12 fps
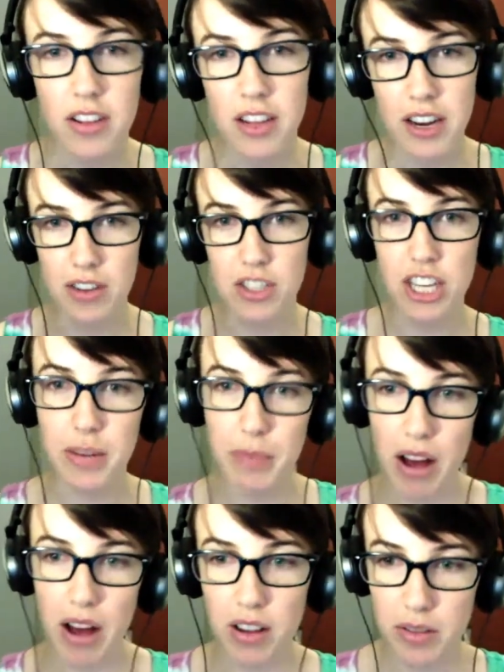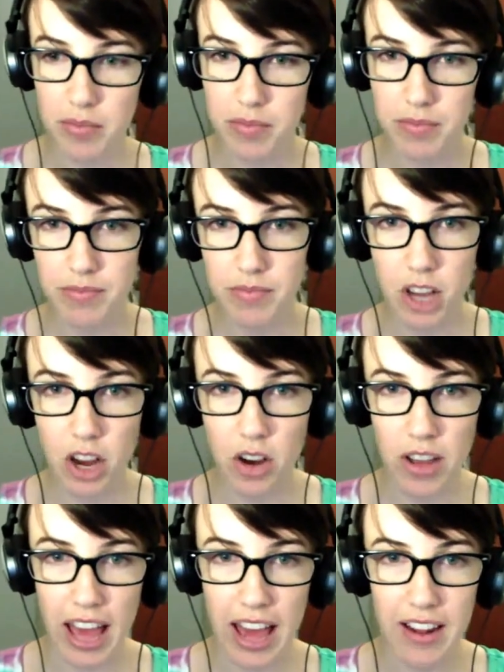She and Malcolm go
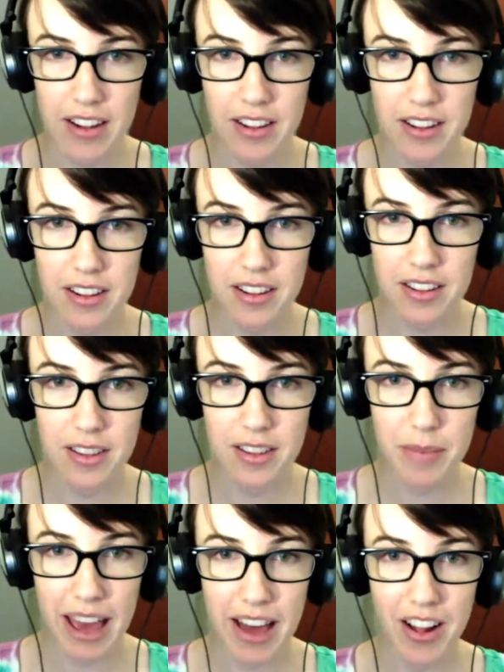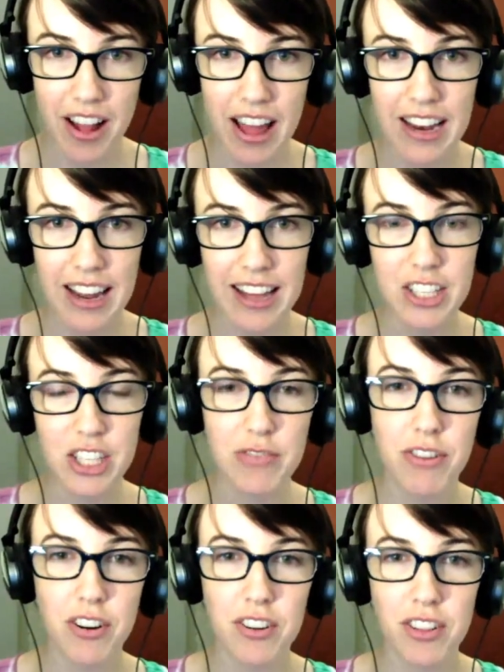get the mail, and like she
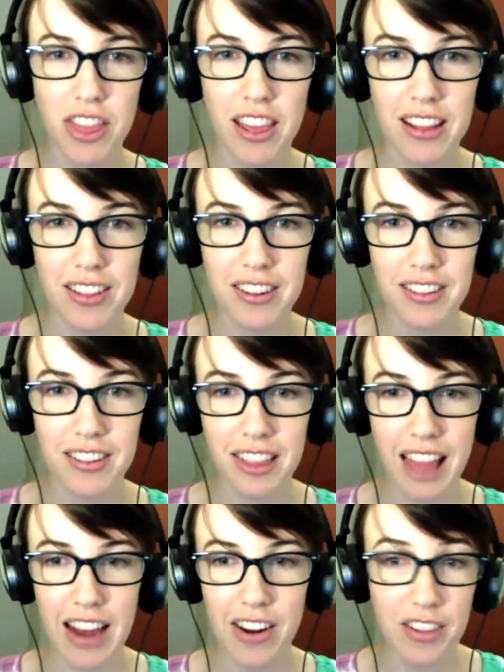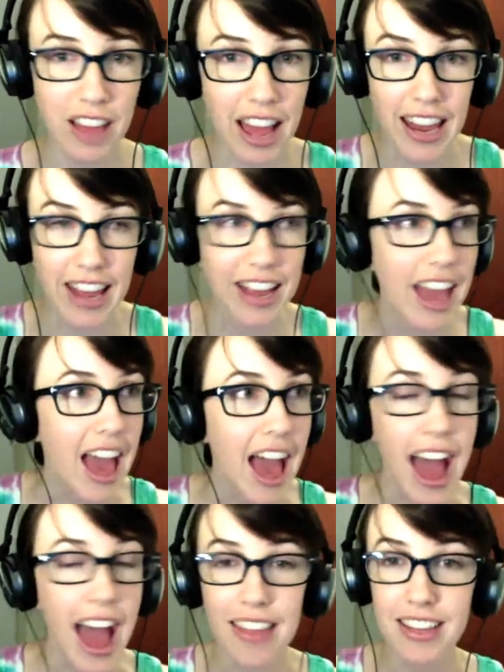first thinks it's letters, and like at
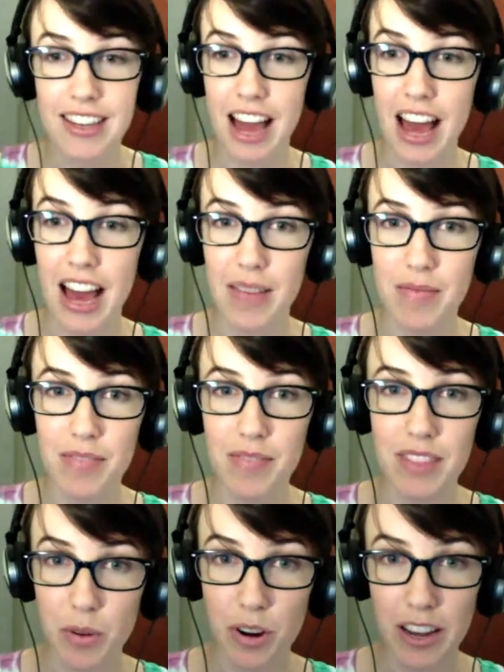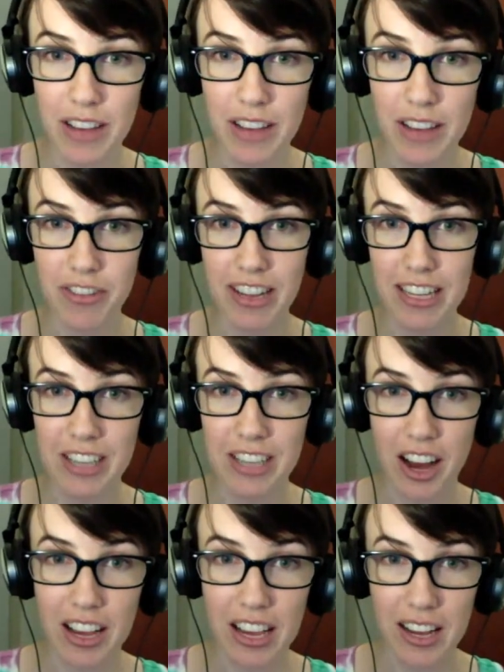the time they weren't even really
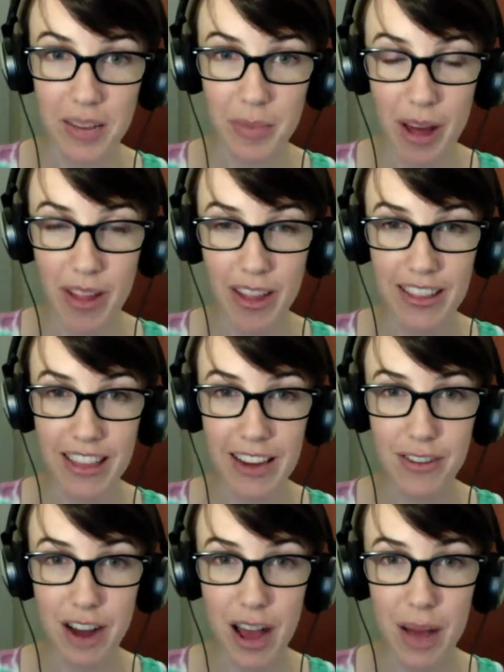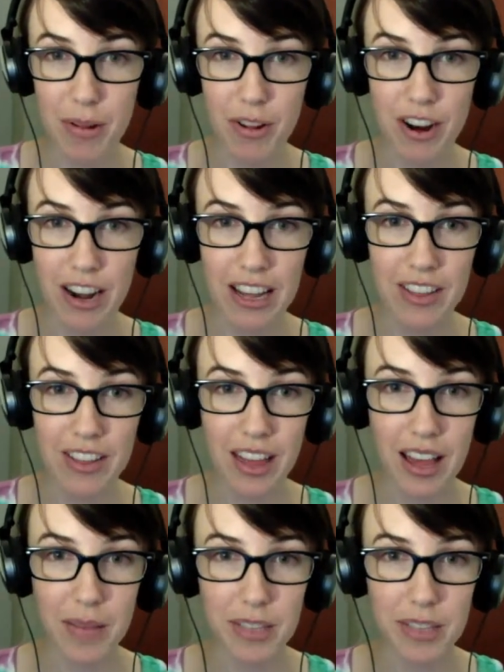talking about like that tribal or anything, but she's